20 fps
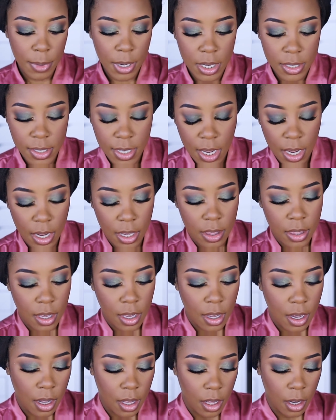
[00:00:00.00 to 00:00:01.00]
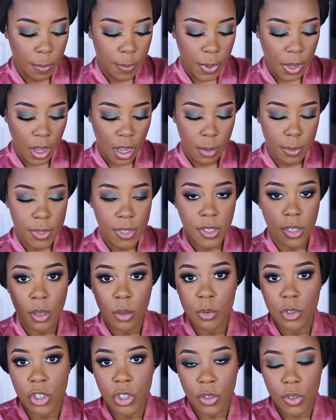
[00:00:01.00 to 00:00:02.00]
I'm gonna take the ColourPop
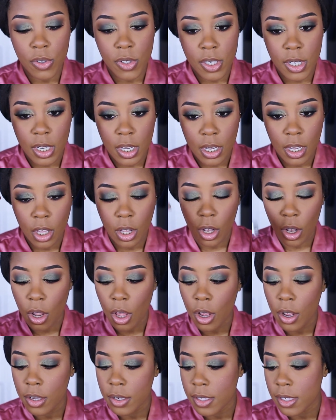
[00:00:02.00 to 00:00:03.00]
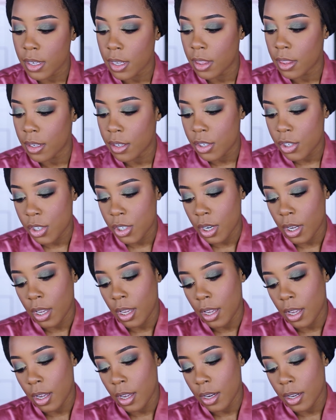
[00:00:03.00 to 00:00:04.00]
So Juicy Gloss in the
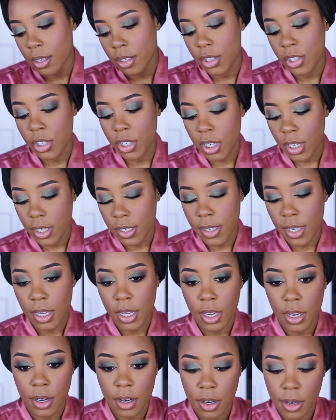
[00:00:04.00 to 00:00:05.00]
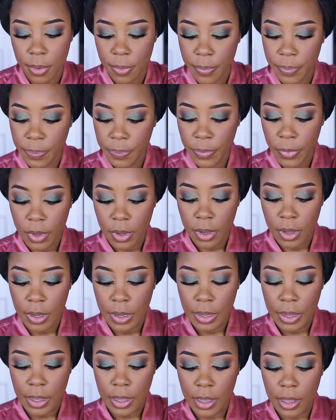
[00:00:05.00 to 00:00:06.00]
shade She's Here
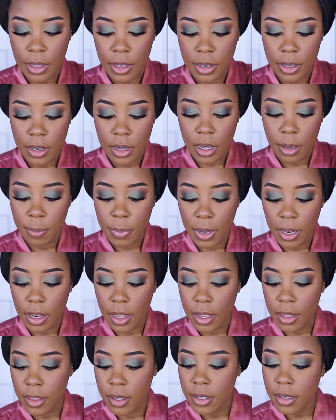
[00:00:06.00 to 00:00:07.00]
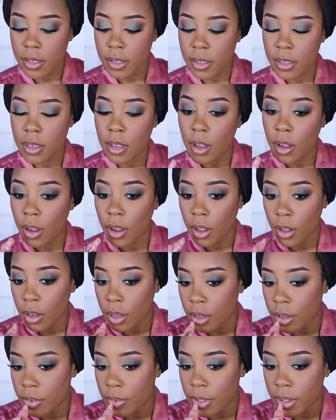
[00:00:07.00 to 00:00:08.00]
and apply this
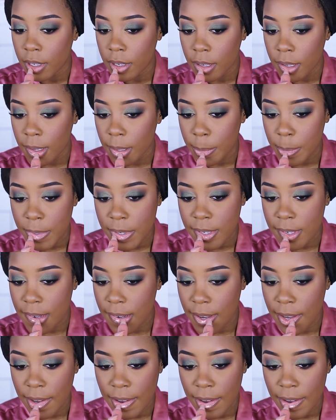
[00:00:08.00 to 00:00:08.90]
all over the lips.